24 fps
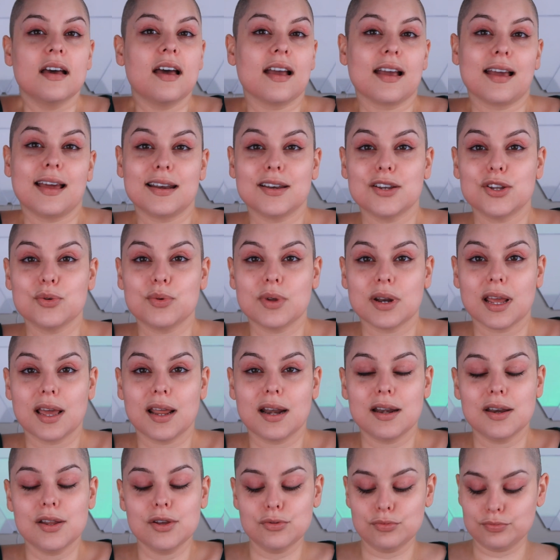I gotta do what I
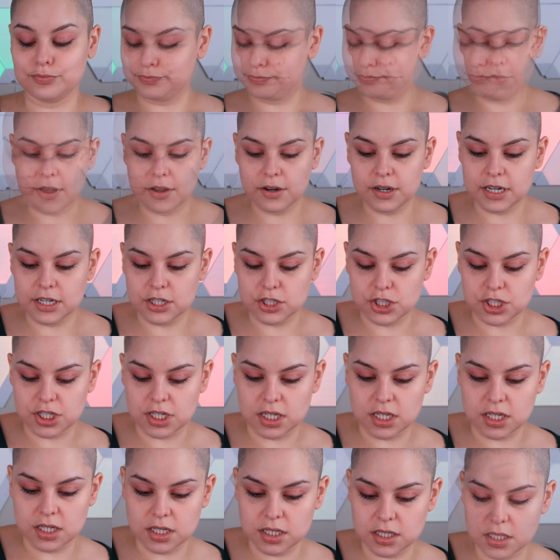gotta do.
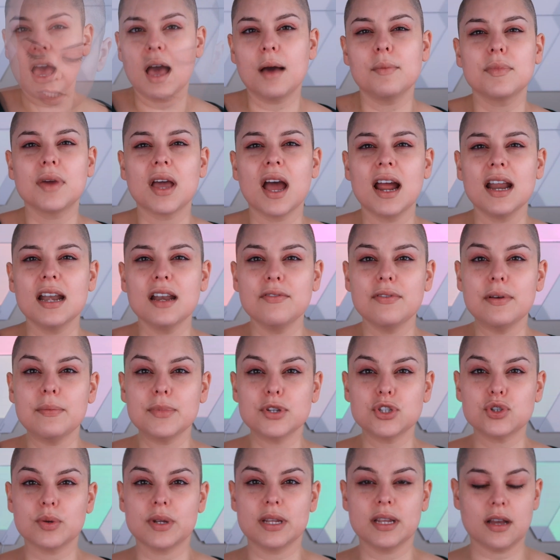Foundation. I'm kind of in
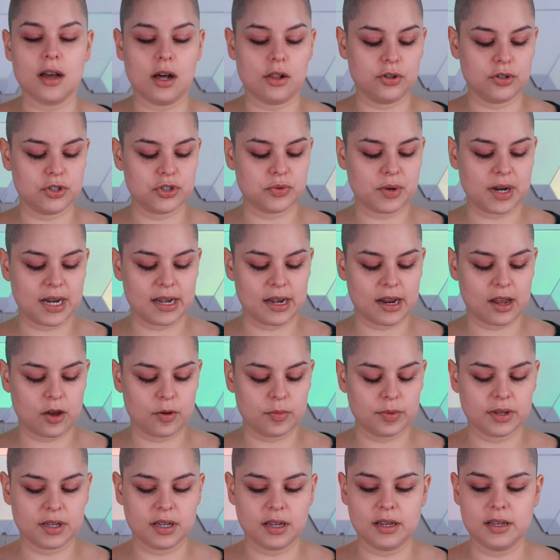between colors right
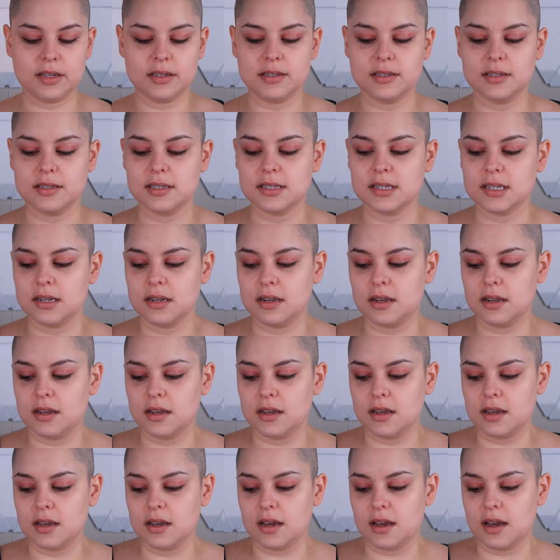now because
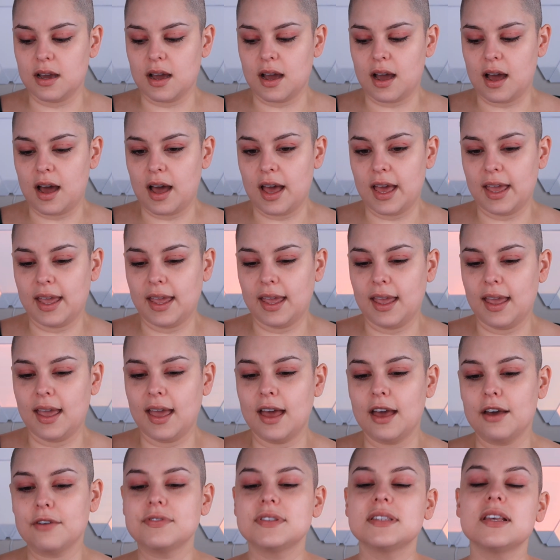I
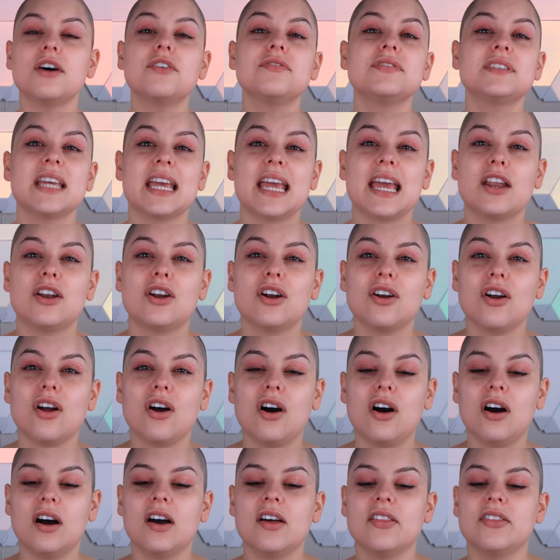have self tanner
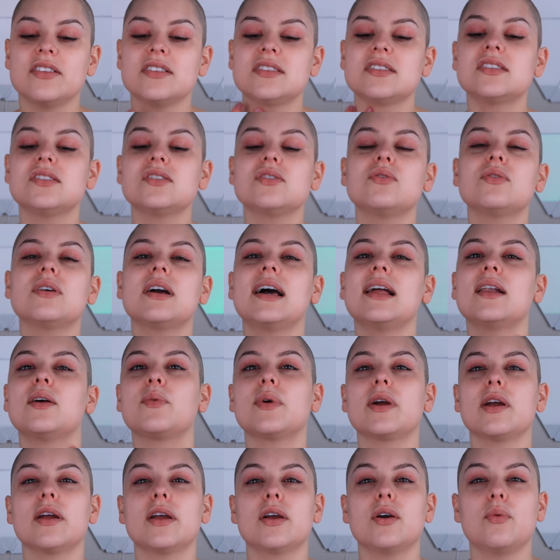on that's still kind of
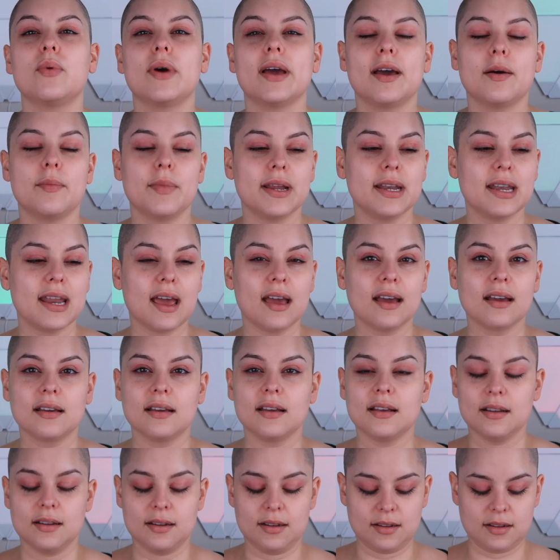wearing away on my
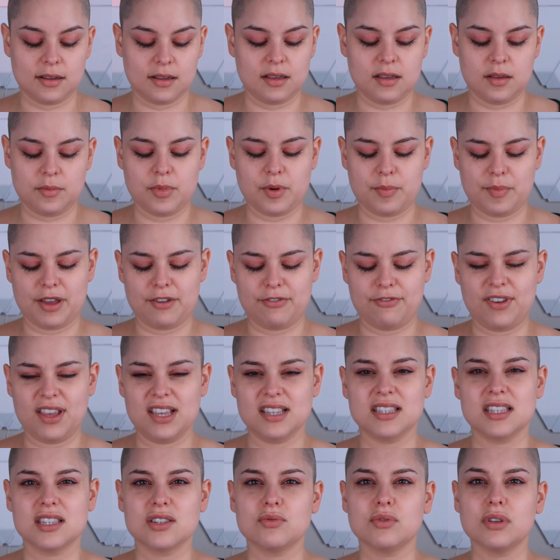neck, but my
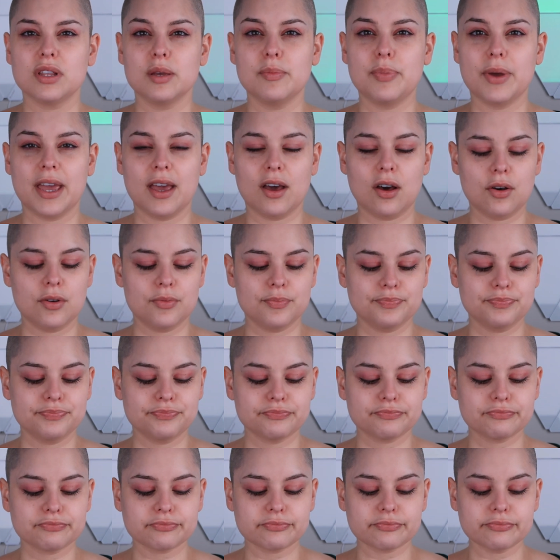face is really pale.
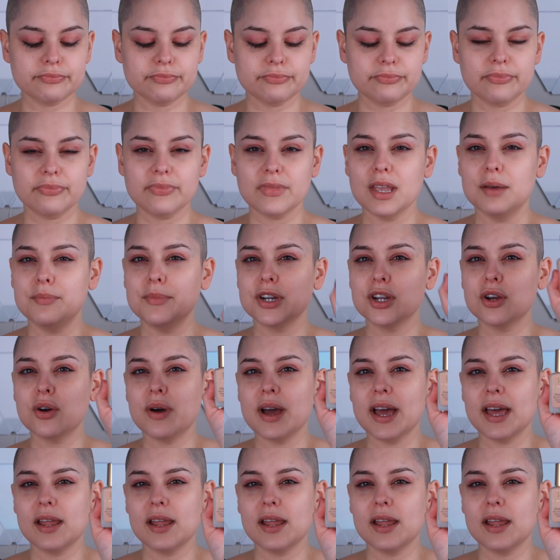I'm gonna go